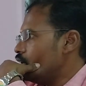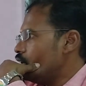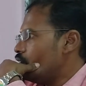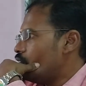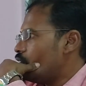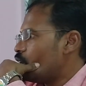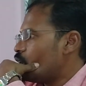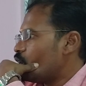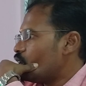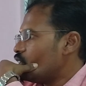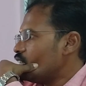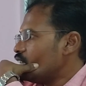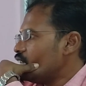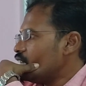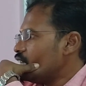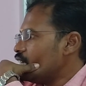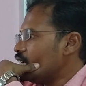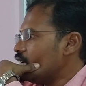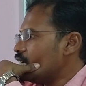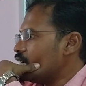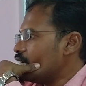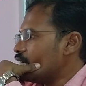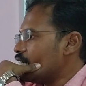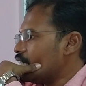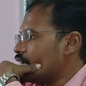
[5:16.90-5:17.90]
What are
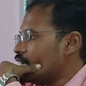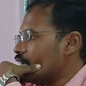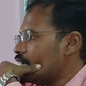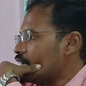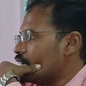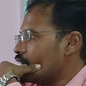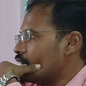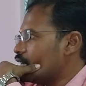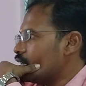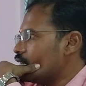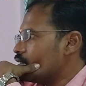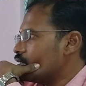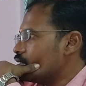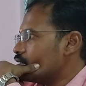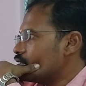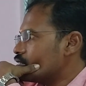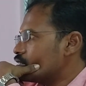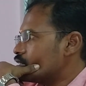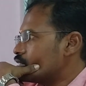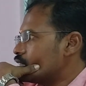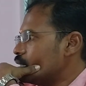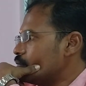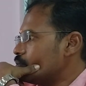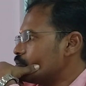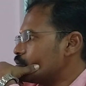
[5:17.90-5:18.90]
the
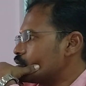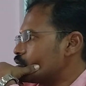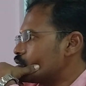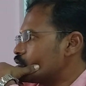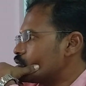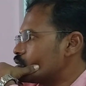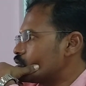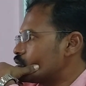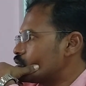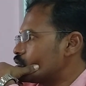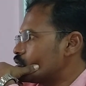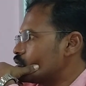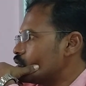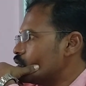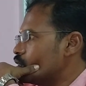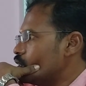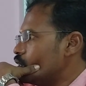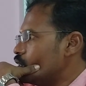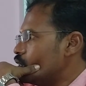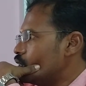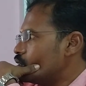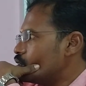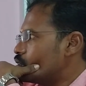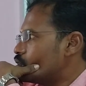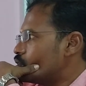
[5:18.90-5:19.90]
steps
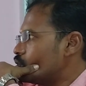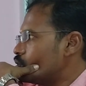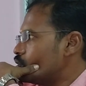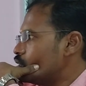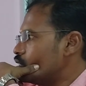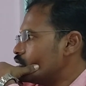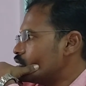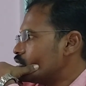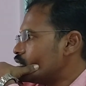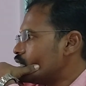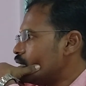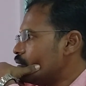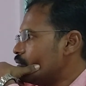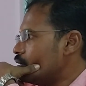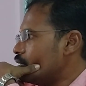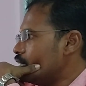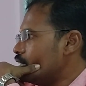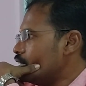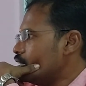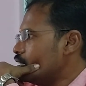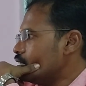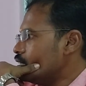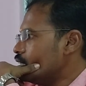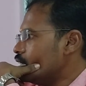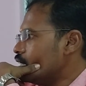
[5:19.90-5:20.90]
to
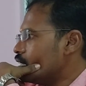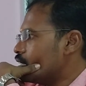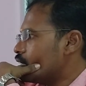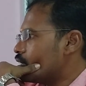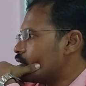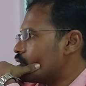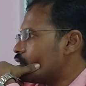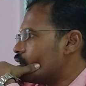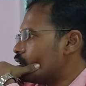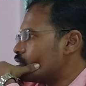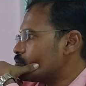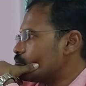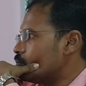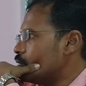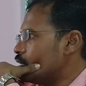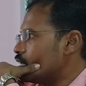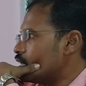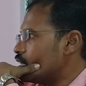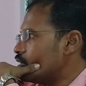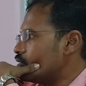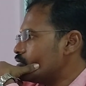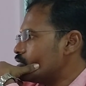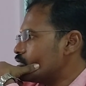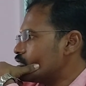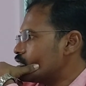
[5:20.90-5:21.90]
design the cross belt
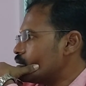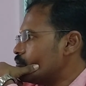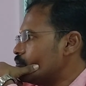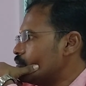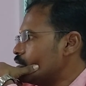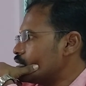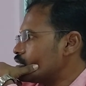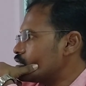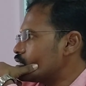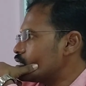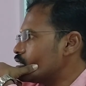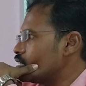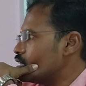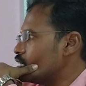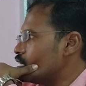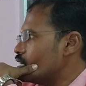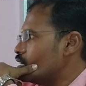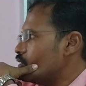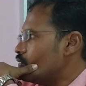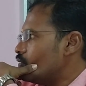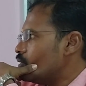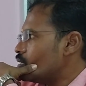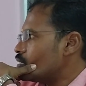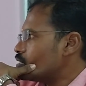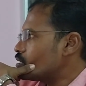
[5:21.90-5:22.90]
drive system is
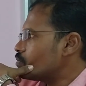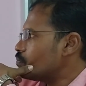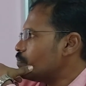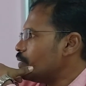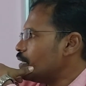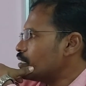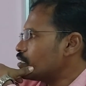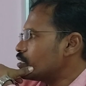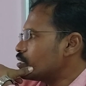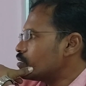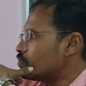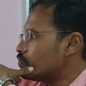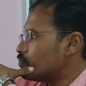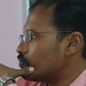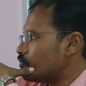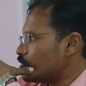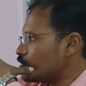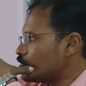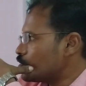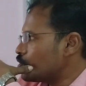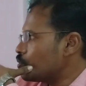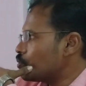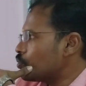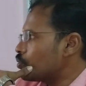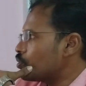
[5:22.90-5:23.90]
first
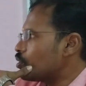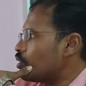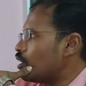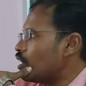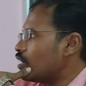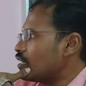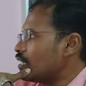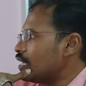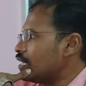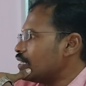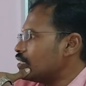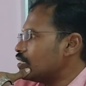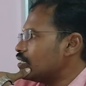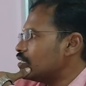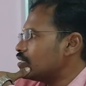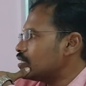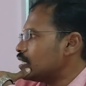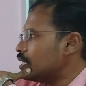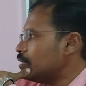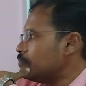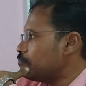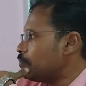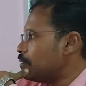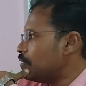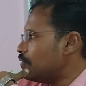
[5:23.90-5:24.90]
you should calculate the
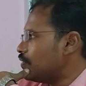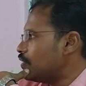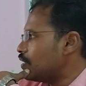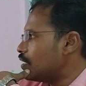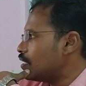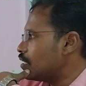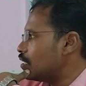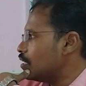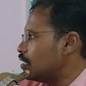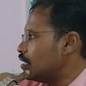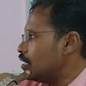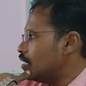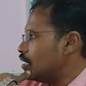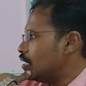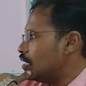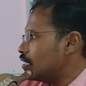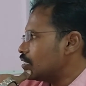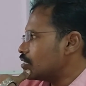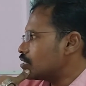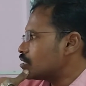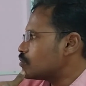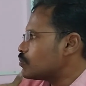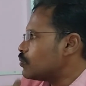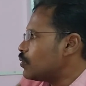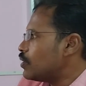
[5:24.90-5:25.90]
design power.
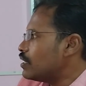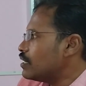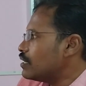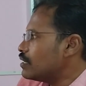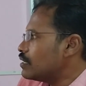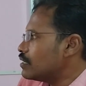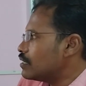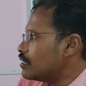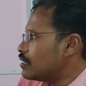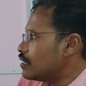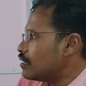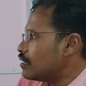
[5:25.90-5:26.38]
Next one,